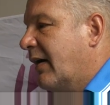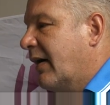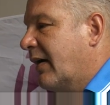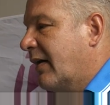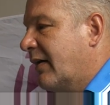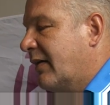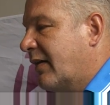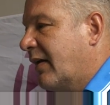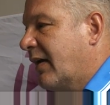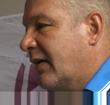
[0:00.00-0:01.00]
I
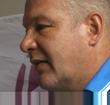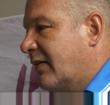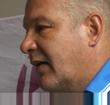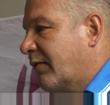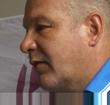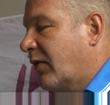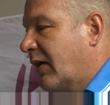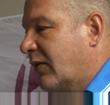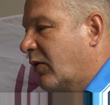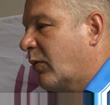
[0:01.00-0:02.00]
decided after
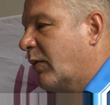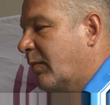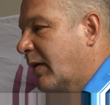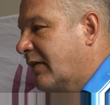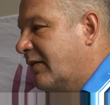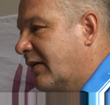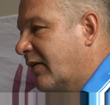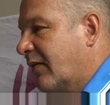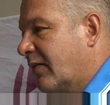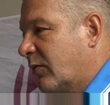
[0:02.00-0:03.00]
I talked with my
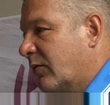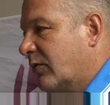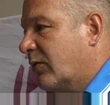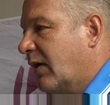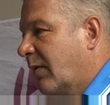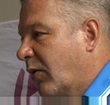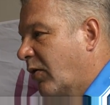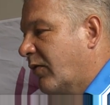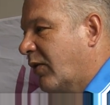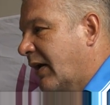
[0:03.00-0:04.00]
children to come
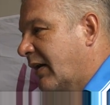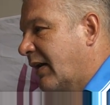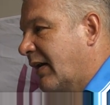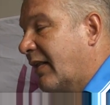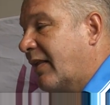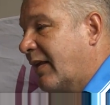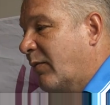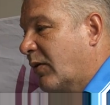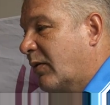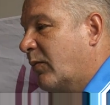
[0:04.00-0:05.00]
over and let's see
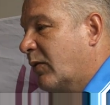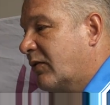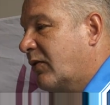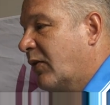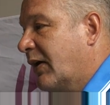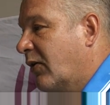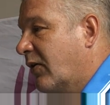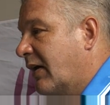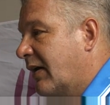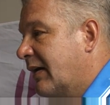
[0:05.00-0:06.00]
what's going
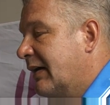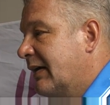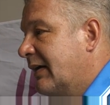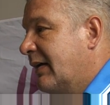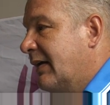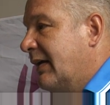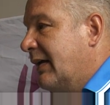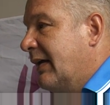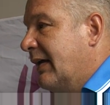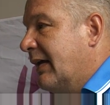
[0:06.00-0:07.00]
on.
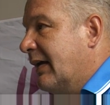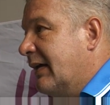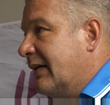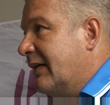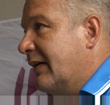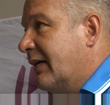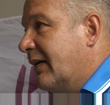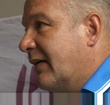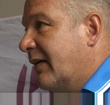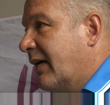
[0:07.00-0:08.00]
And
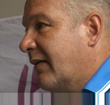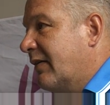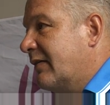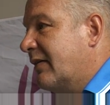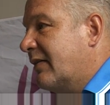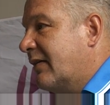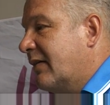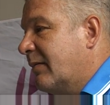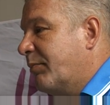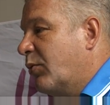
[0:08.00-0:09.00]
I visit
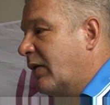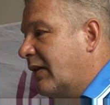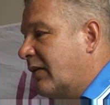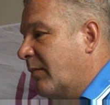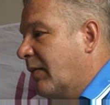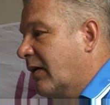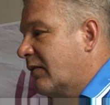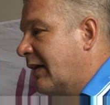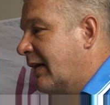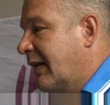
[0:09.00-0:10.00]
Phuket
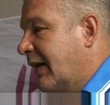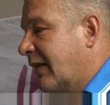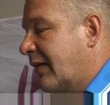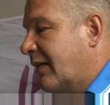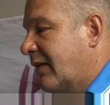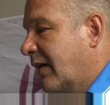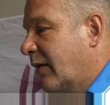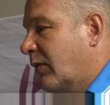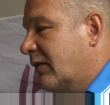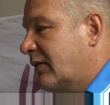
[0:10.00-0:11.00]
about 10 days. I
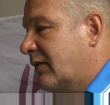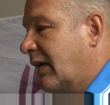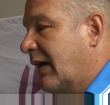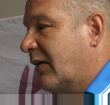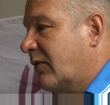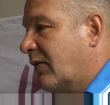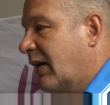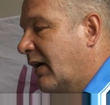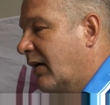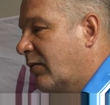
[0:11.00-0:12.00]
was like a
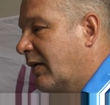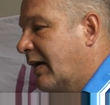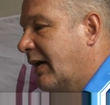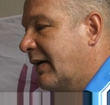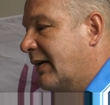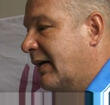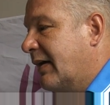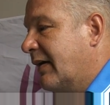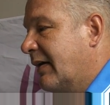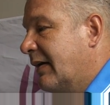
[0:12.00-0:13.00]
tryout there, and
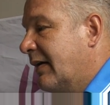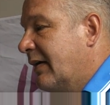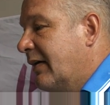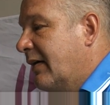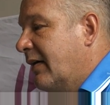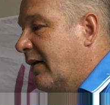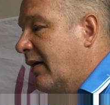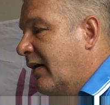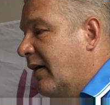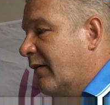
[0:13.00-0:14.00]

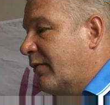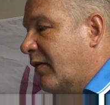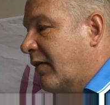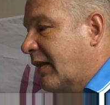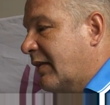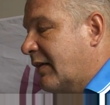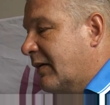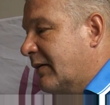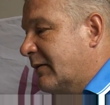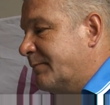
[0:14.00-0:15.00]
after
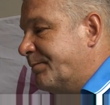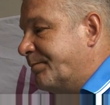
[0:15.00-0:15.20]
that